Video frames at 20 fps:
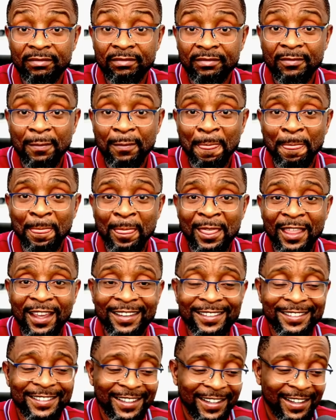Hmm?
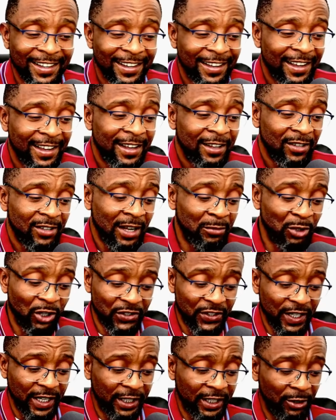So I'm just
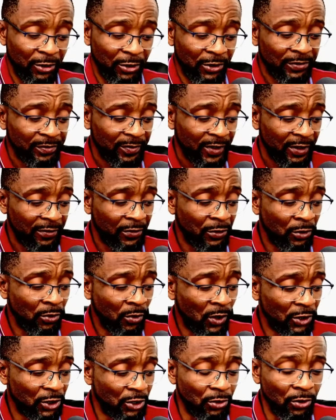saying, you know, if you
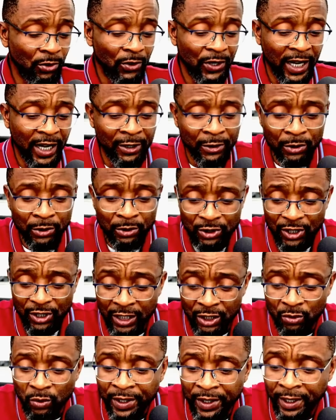want to go that route,
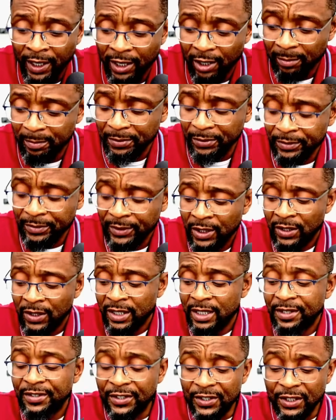it will help.
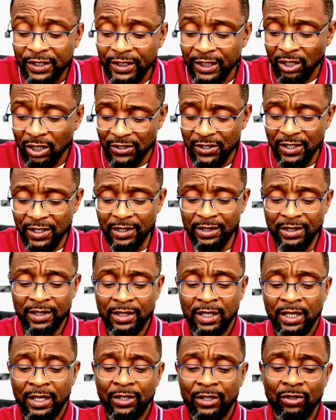Seriously.
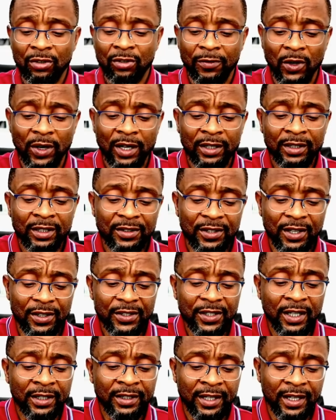You've already
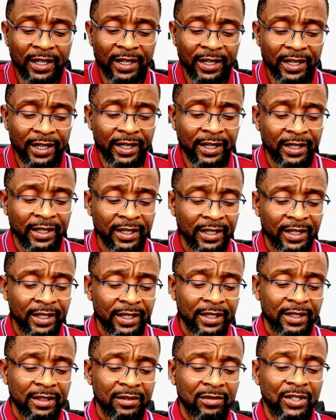tasted uh,
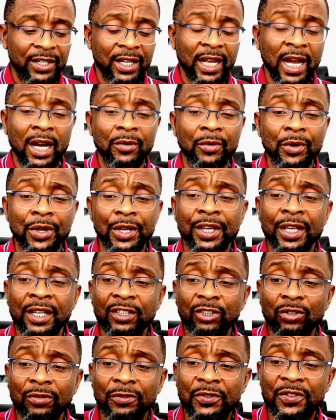their rigging,
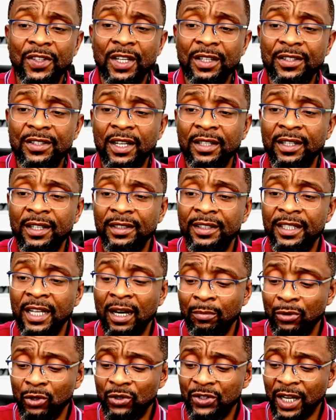you've tasted uh, their
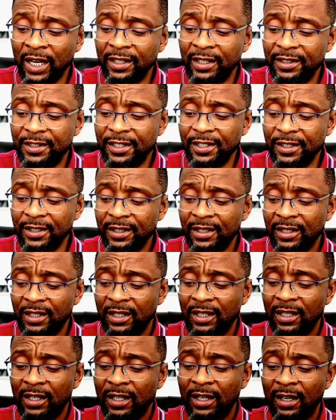brutality.
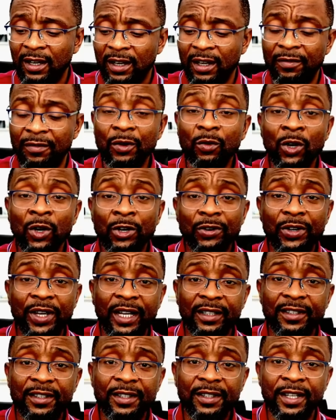And if you want to
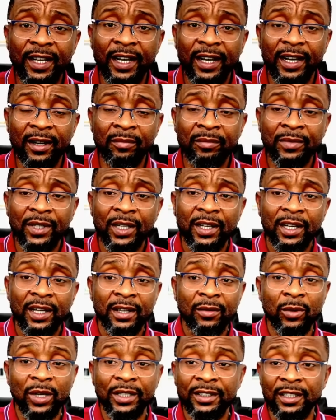get them,
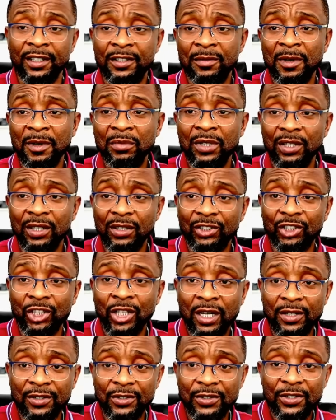well, this may be your
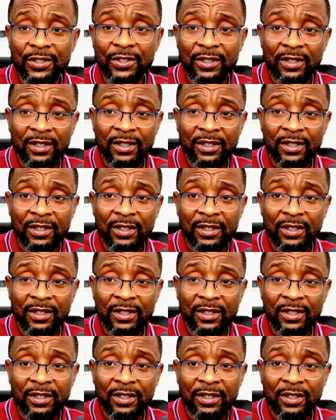chance.